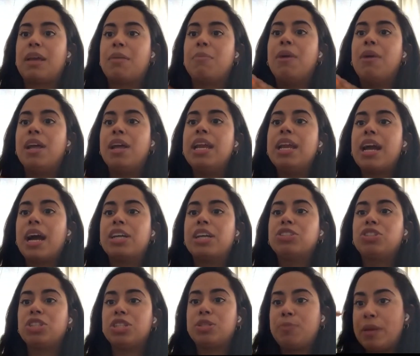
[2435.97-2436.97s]
like money
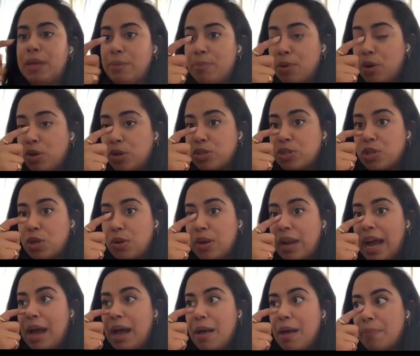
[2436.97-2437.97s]
conscious people so
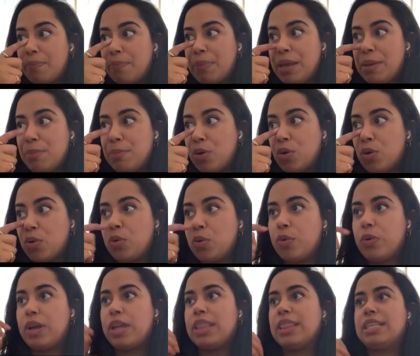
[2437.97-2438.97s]
not people
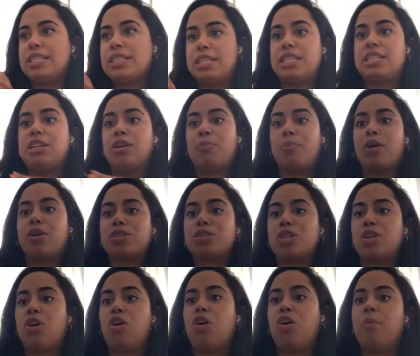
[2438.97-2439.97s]
who this is their
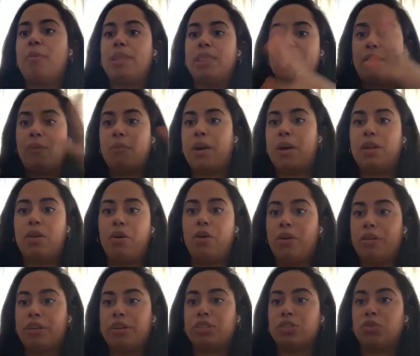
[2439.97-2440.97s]
personal home and they want
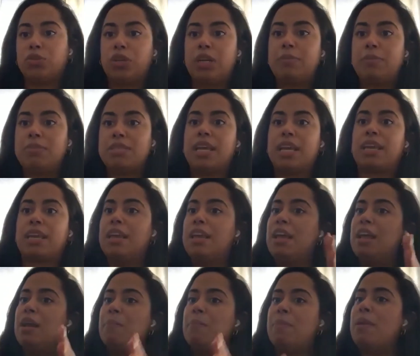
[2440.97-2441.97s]
all their dreams like
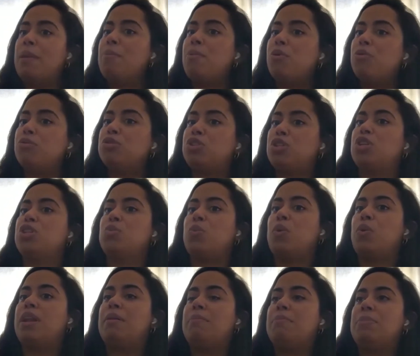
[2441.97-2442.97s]
people who just
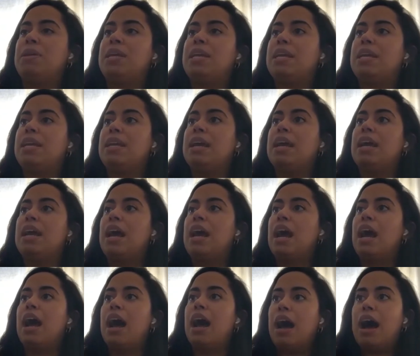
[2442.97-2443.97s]
want to be
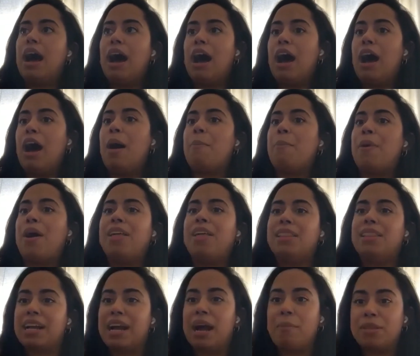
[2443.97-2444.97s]
up
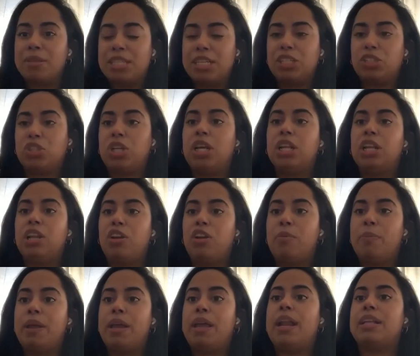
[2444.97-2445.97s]
on the competition a
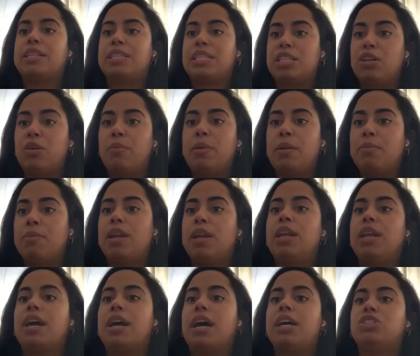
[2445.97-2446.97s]
little bit and still be
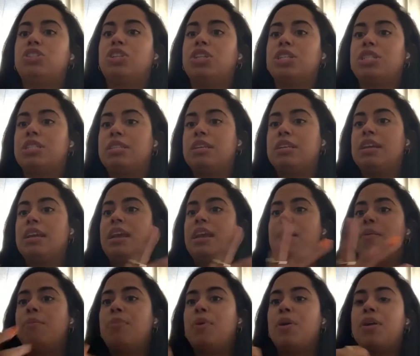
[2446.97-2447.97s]
money conscious
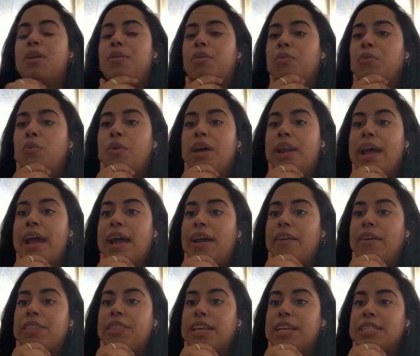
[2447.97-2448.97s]
but want to
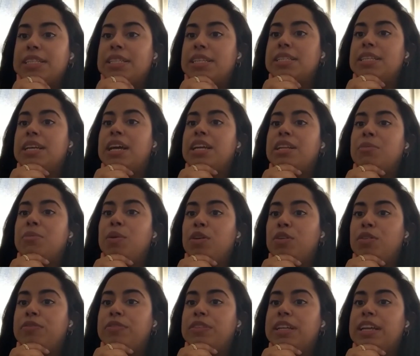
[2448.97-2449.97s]
have things designed
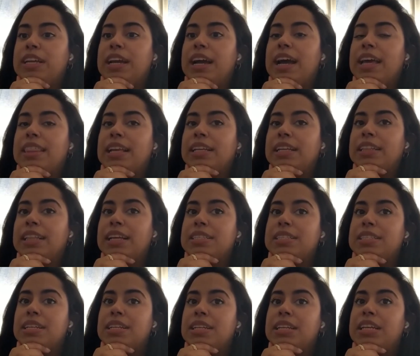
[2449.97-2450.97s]
beautifully i think
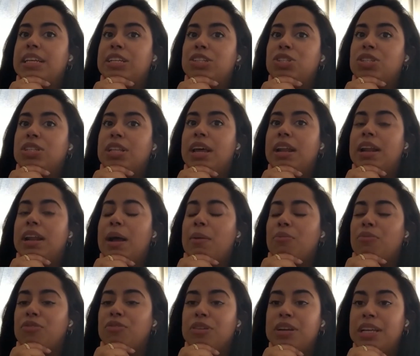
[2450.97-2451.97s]
that's a niche that
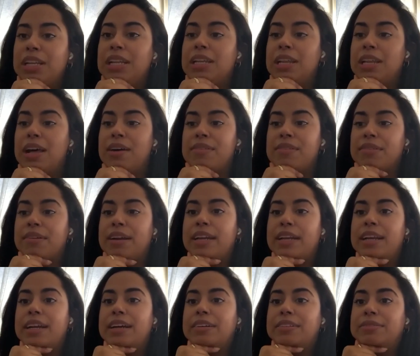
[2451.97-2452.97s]
i'm really loving
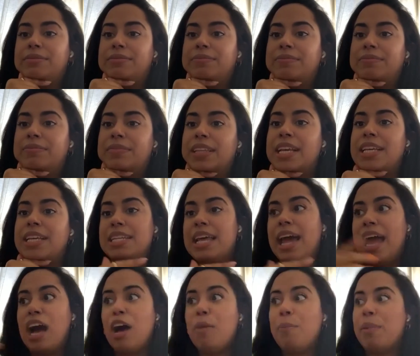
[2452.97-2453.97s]
right now because
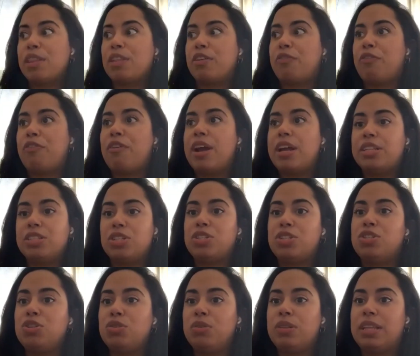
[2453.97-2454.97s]
i help other
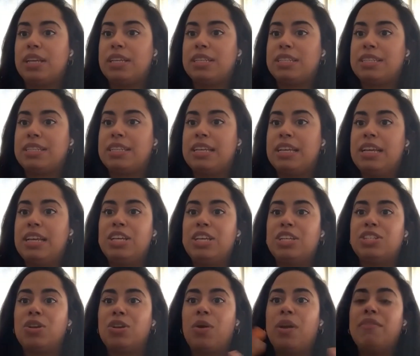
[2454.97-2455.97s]
friends do this
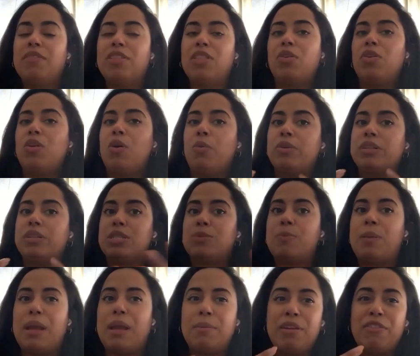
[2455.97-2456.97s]
so even though no one's
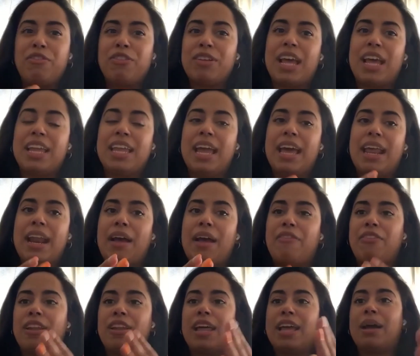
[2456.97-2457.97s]
paid me for that yet
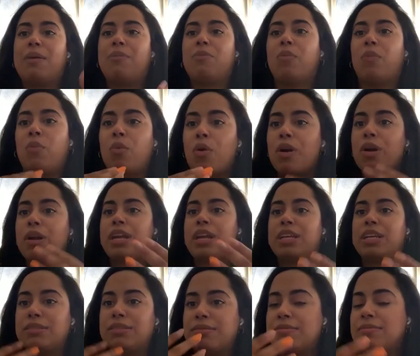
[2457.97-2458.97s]
i feel like i'm
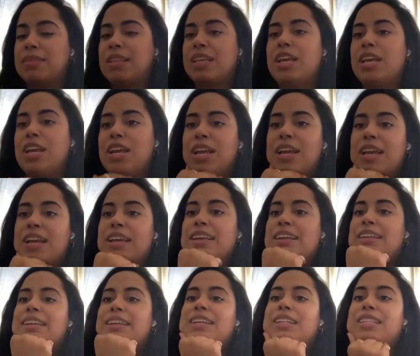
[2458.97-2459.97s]
working
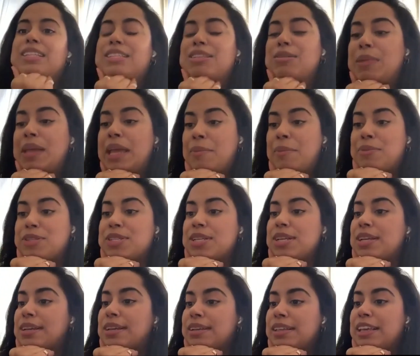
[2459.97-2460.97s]
to be able
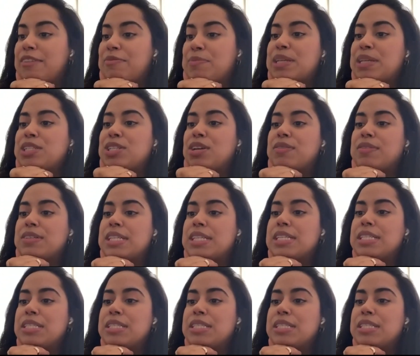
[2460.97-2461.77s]
to give my service. You